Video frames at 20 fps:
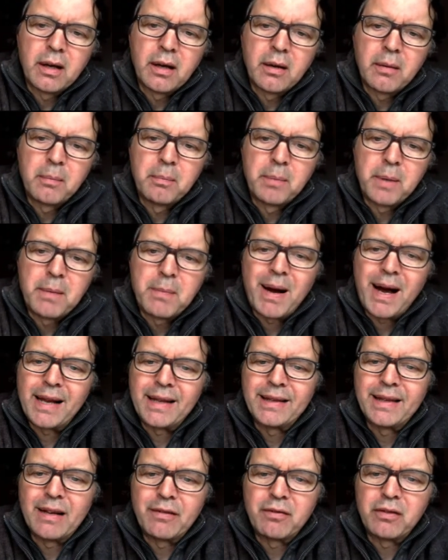be my
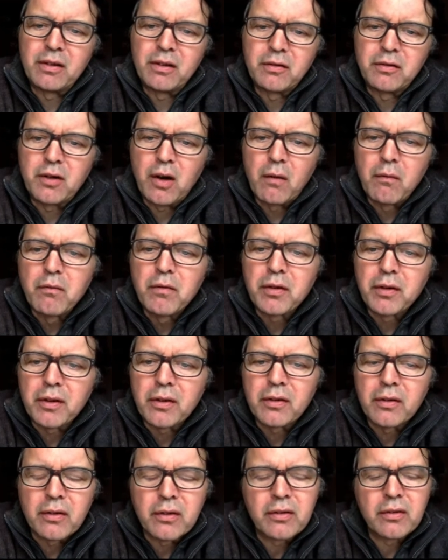level of
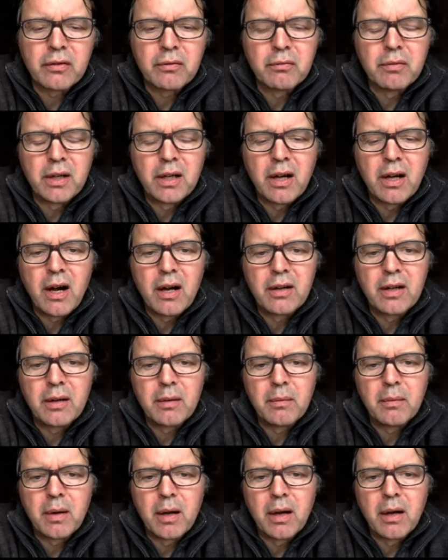confidence
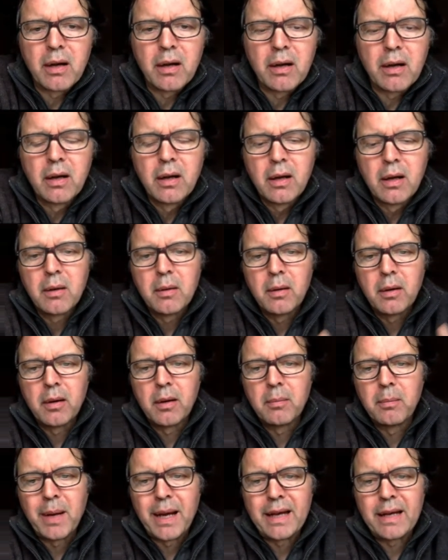regarding
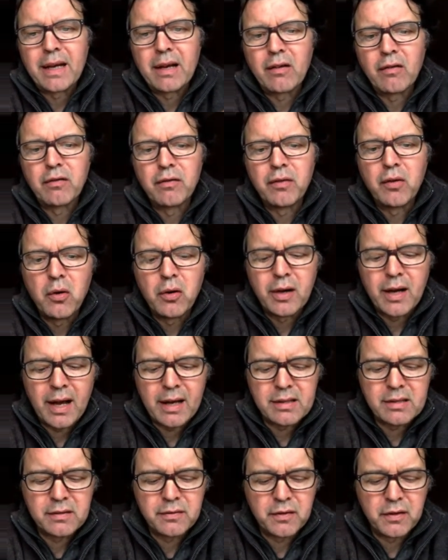making
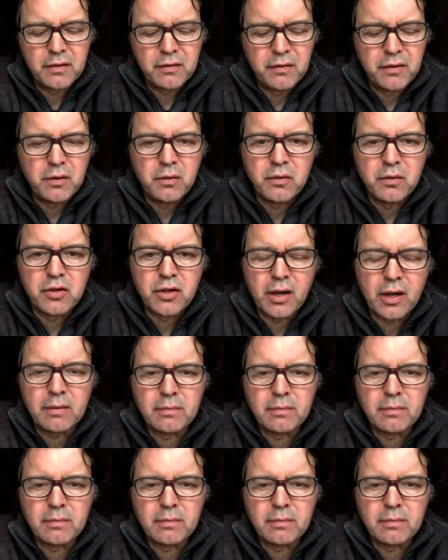forecasts for the future.